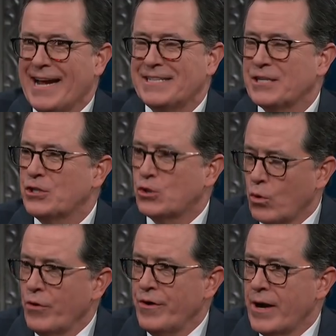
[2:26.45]
It's
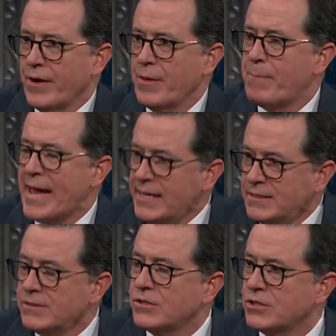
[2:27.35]
extraordinary. The
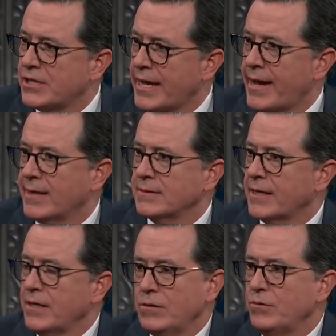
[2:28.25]
patience she has.
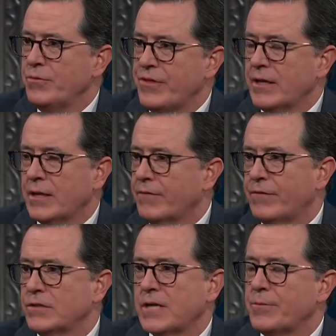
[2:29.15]
Like, you, you think, like, a
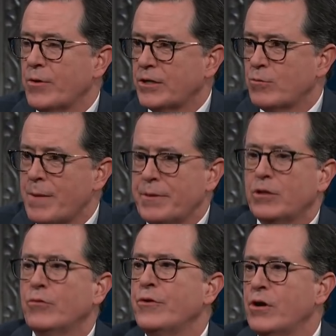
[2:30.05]
first-time director might be a
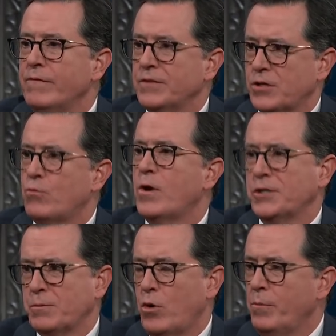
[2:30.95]
little nervous in
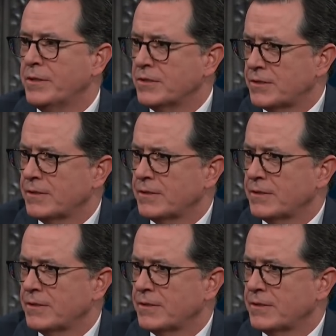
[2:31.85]
rush moments.